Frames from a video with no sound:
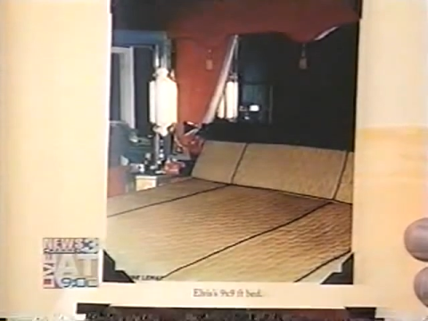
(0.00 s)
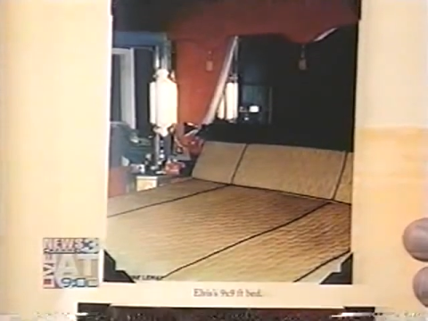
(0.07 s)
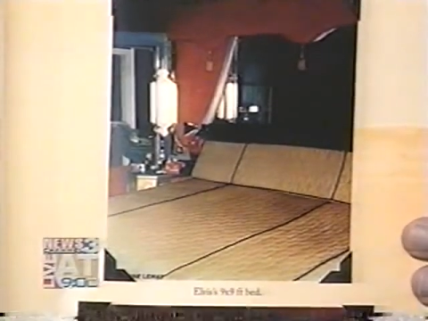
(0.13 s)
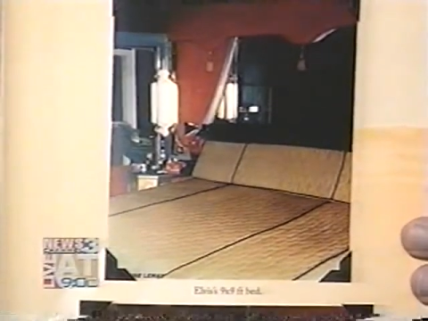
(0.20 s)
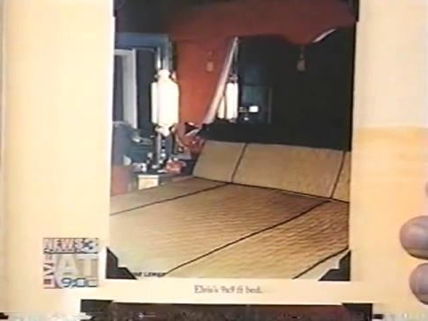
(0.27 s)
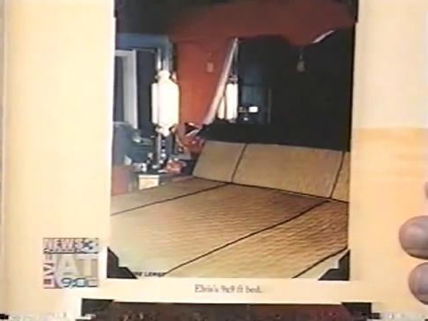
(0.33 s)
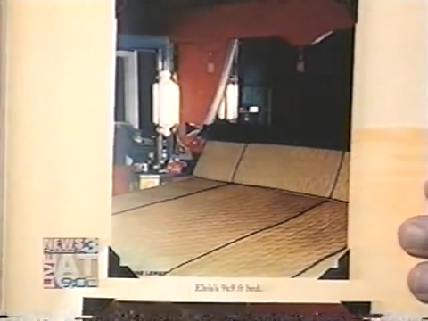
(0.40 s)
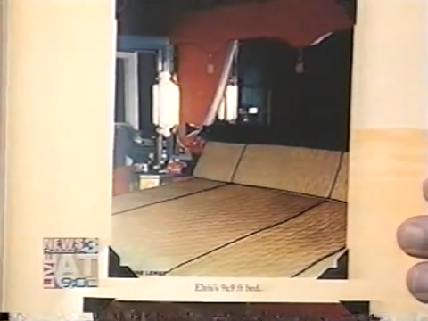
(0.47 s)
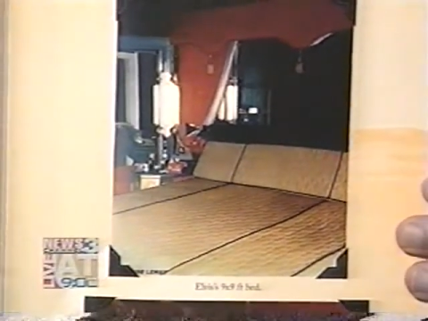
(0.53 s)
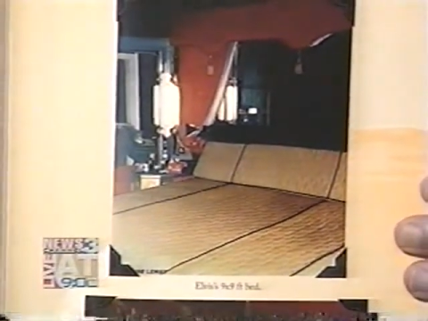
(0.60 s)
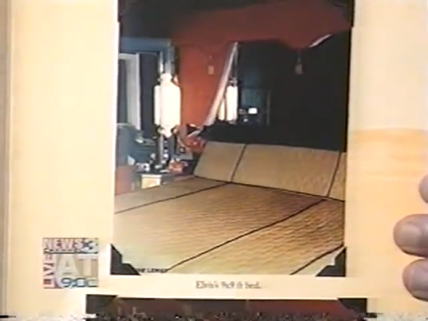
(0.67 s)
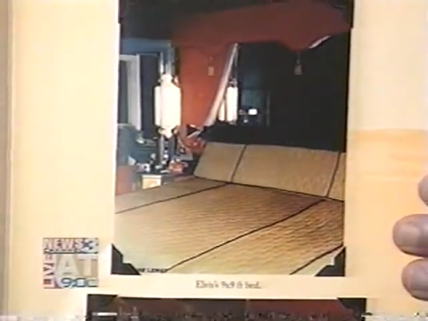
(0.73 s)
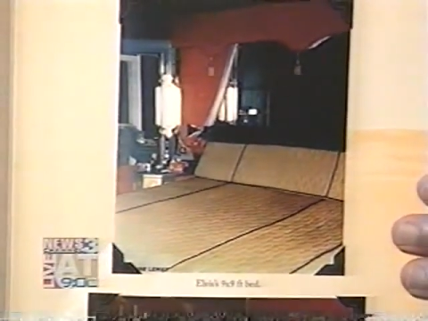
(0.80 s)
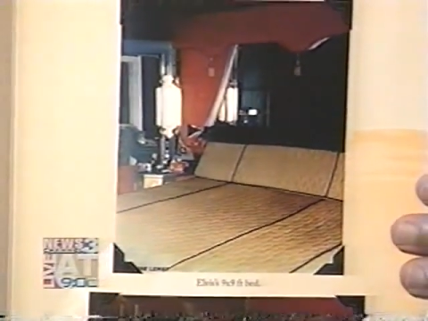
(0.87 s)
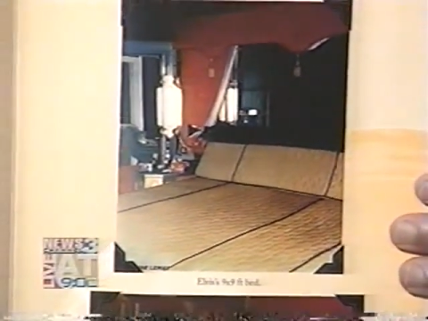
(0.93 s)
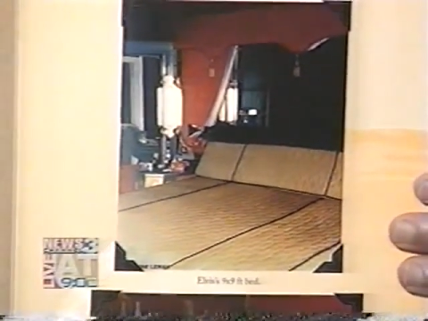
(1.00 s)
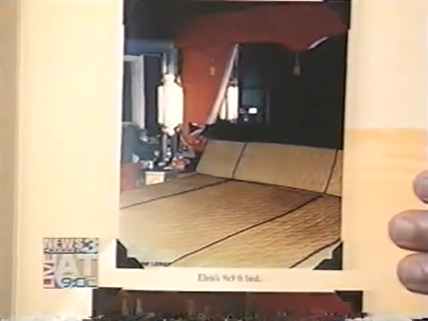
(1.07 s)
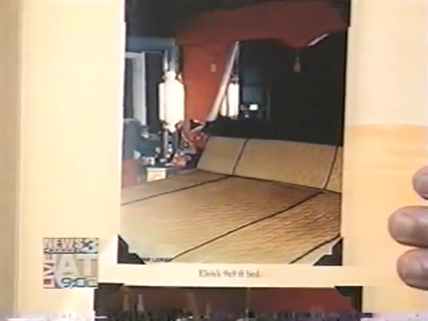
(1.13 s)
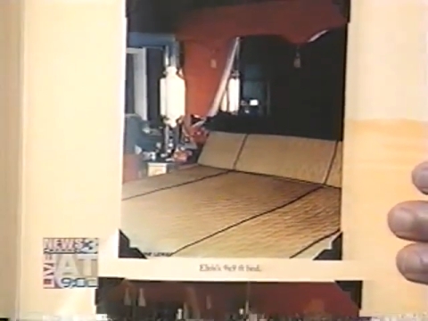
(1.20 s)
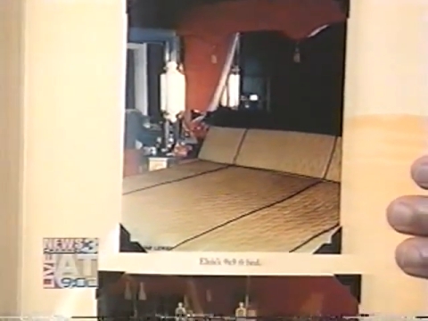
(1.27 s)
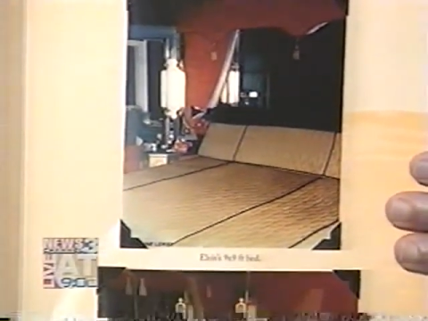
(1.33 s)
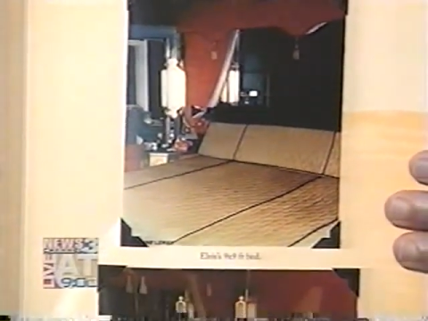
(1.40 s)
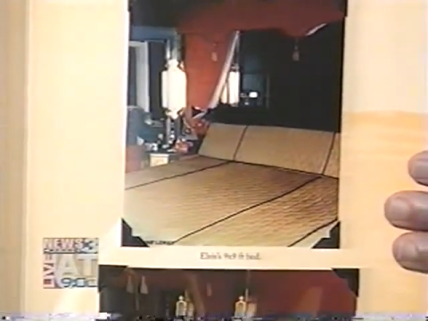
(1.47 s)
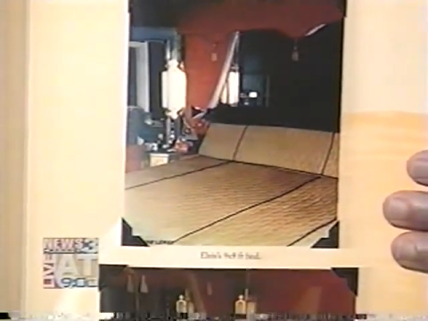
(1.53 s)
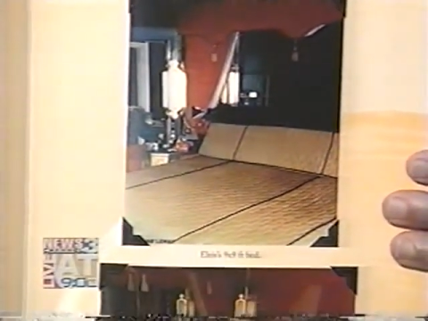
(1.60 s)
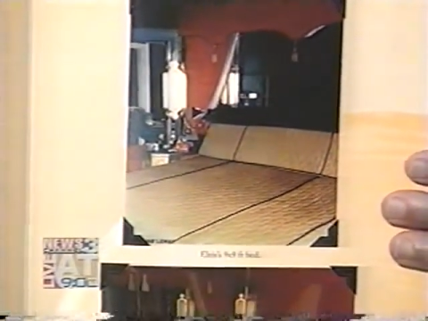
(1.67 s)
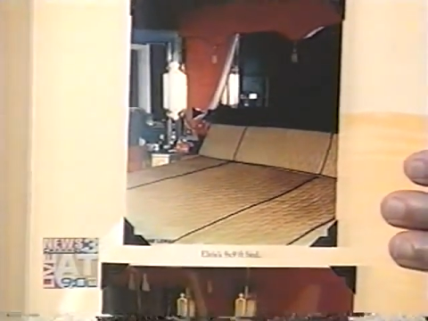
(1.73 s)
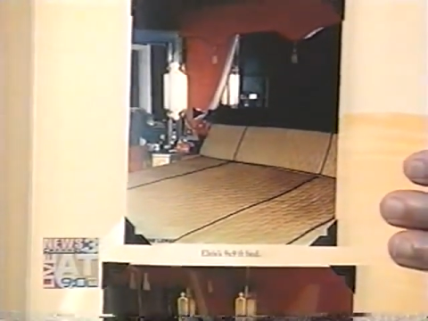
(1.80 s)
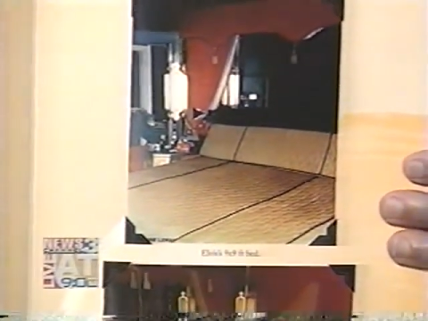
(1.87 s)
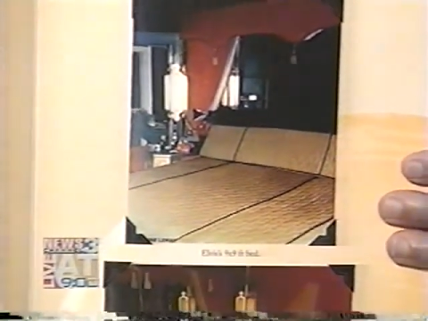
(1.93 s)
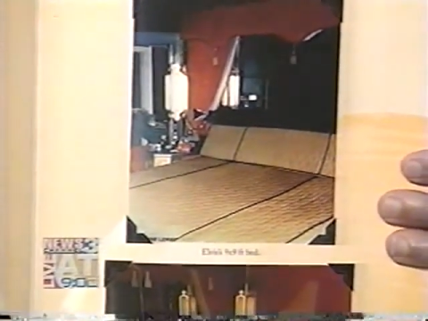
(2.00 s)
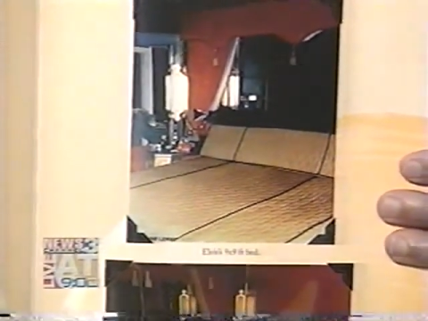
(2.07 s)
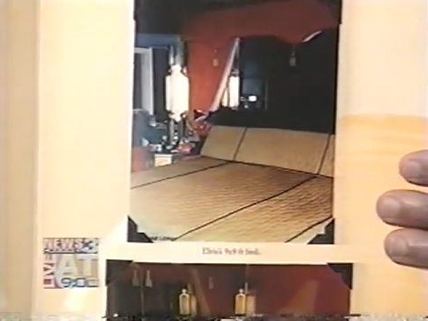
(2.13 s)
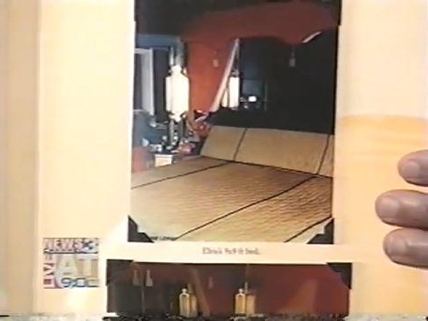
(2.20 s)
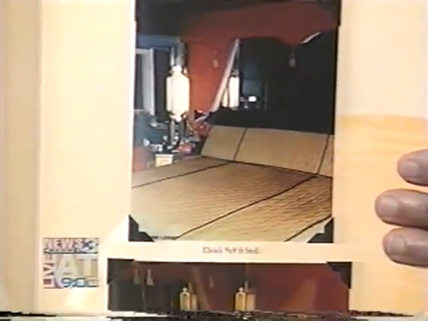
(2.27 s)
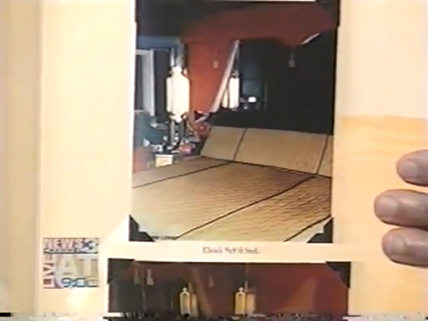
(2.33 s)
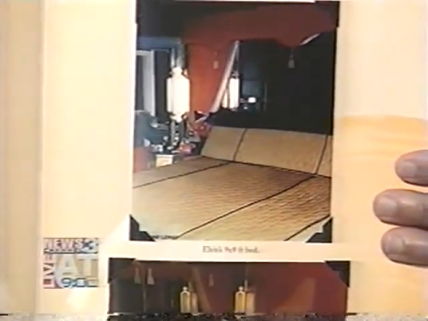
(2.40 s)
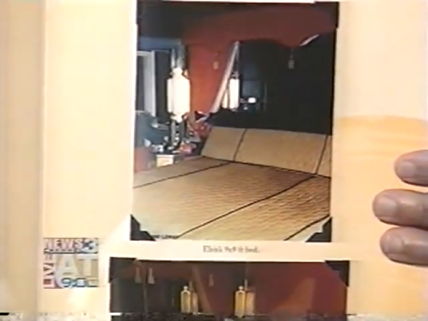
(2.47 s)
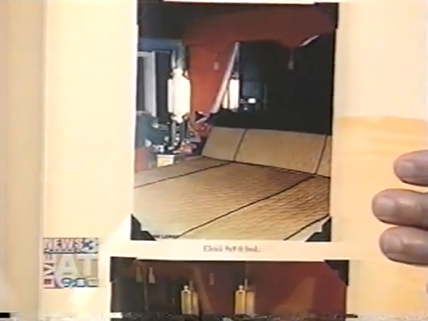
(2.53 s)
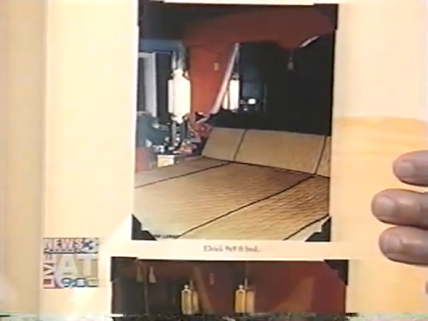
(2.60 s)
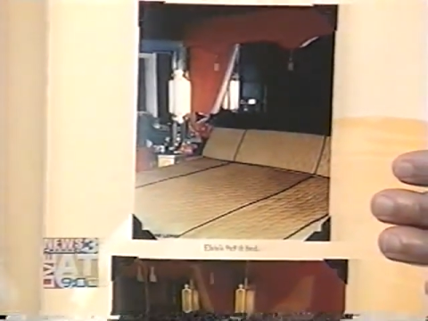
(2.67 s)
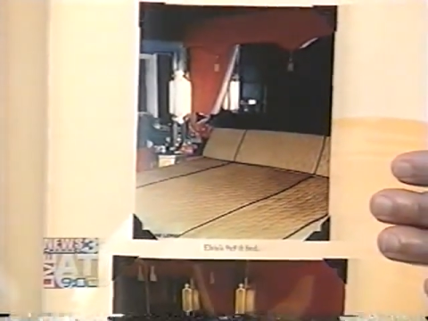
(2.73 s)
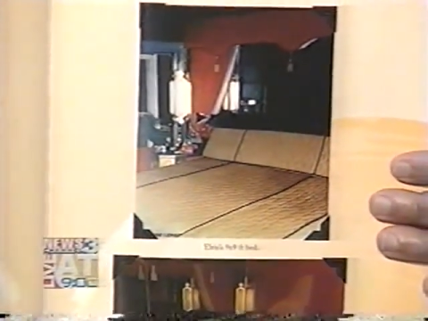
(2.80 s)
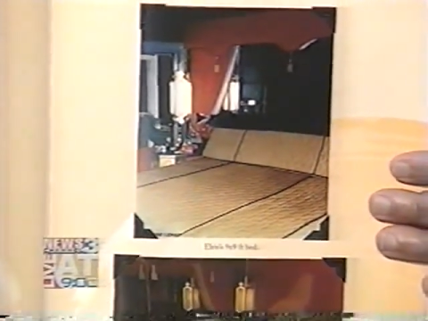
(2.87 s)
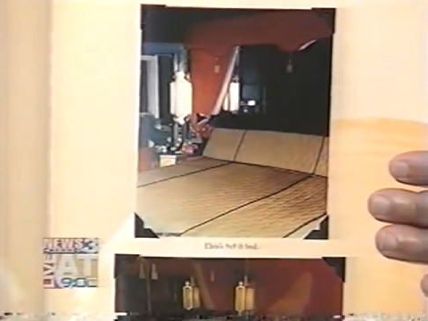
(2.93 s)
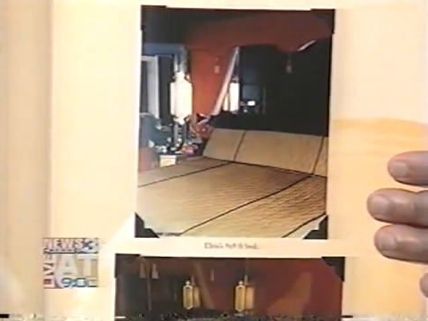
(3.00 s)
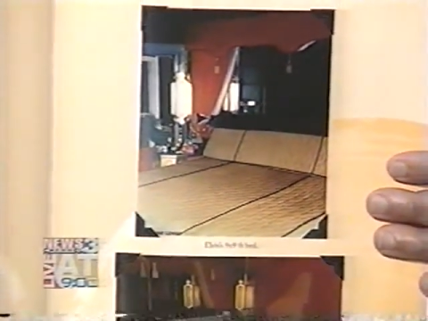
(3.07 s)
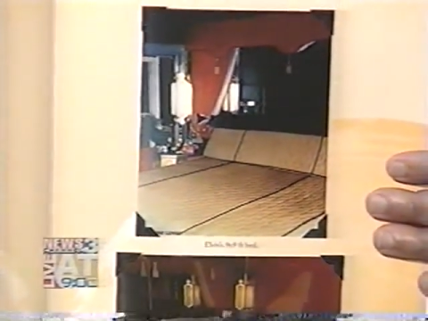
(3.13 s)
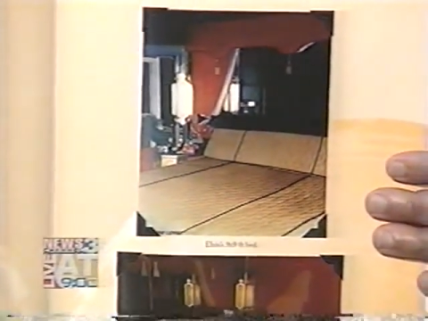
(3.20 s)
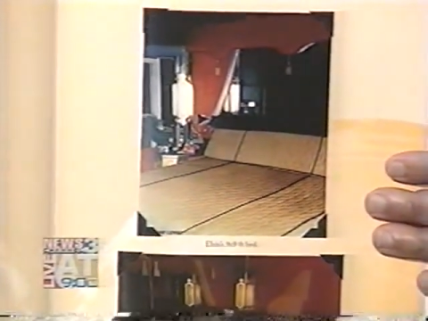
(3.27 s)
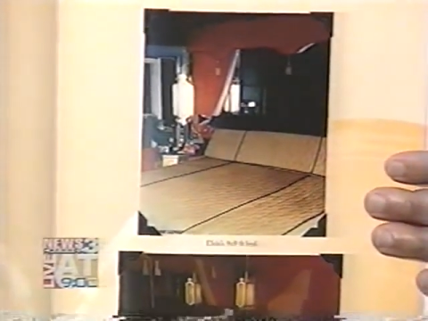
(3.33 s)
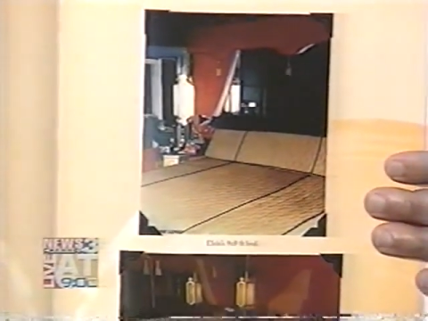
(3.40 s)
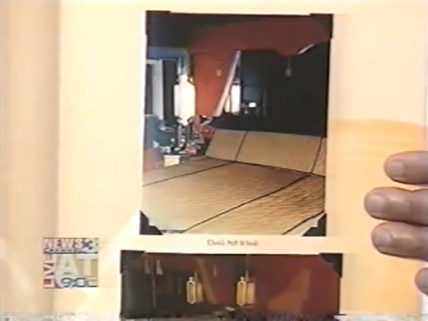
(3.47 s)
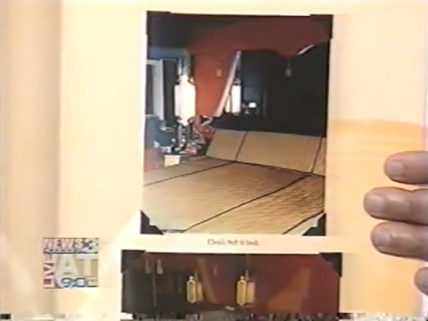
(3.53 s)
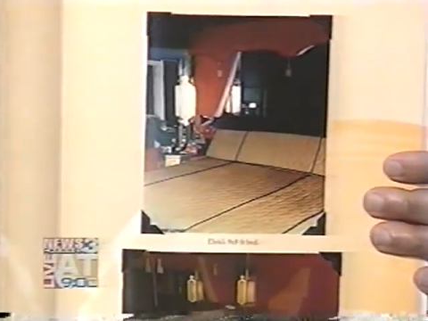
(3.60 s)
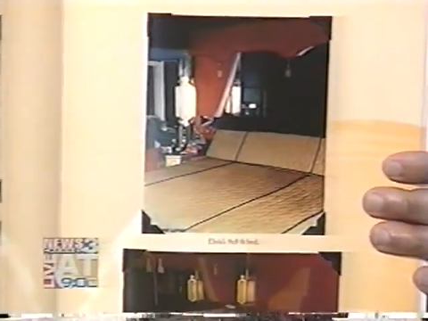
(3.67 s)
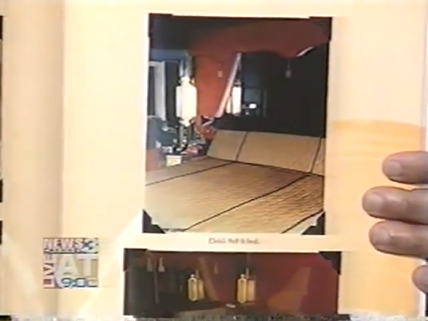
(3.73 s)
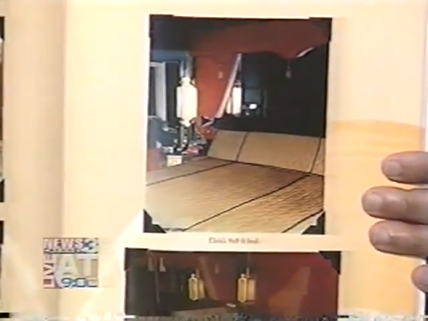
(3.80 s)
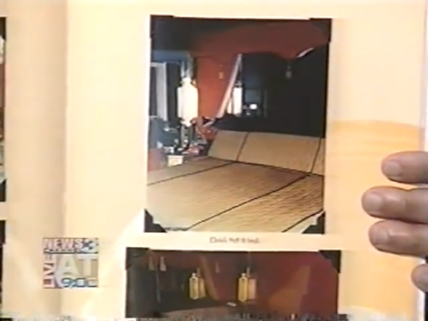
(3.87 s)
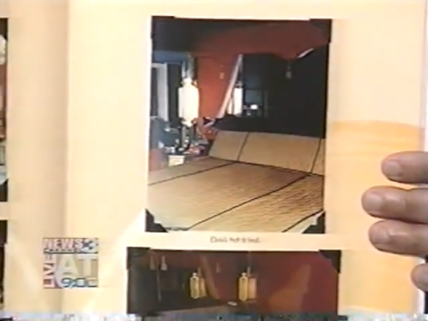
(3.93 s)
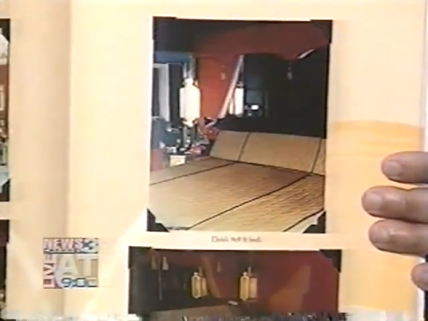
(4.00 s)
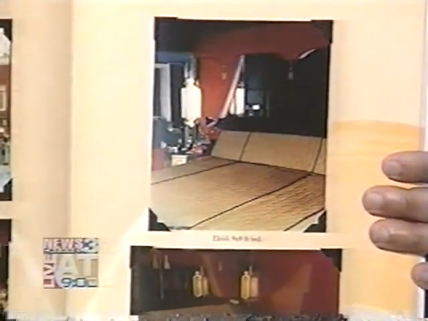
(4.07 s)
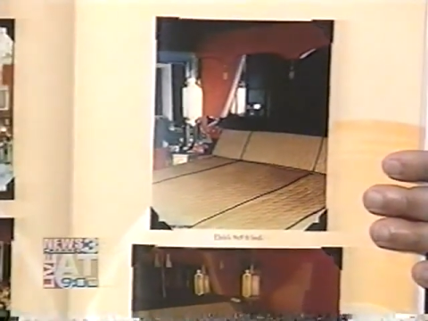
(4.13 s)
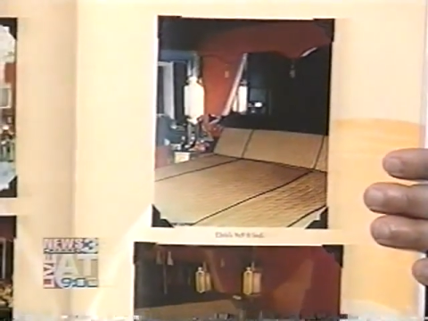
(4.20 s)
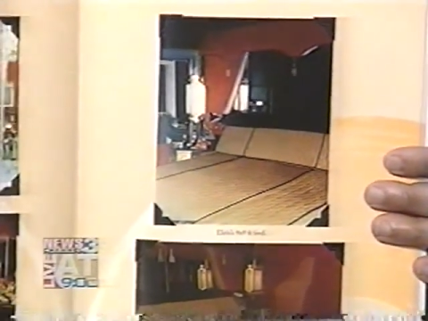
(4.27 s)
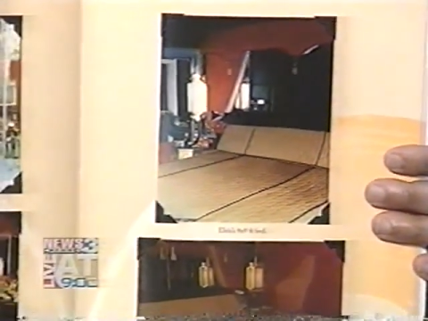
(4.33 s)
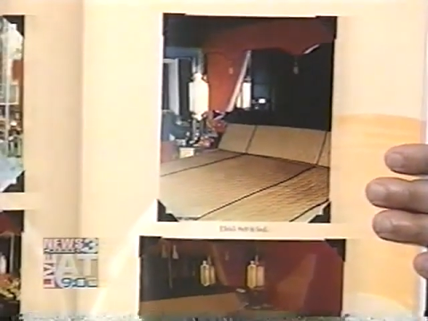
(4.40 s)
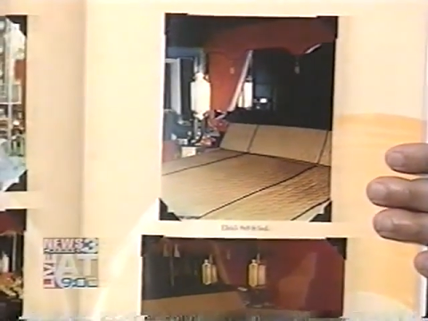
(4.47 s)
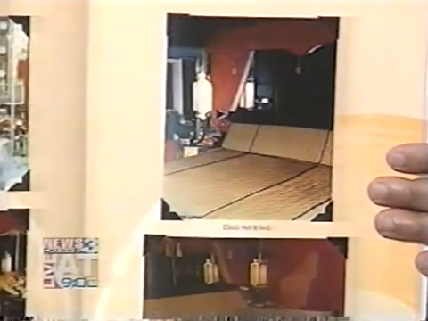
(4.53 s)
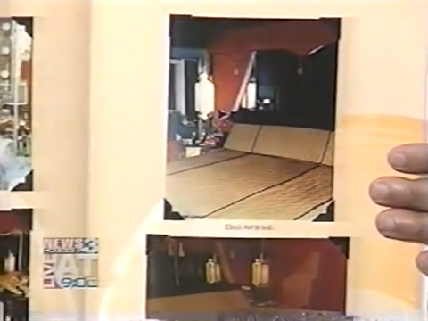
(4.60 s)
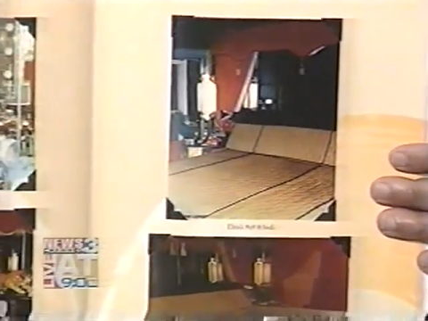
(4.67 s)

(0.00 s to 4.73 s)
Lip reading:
Nobody's mouth can be seen.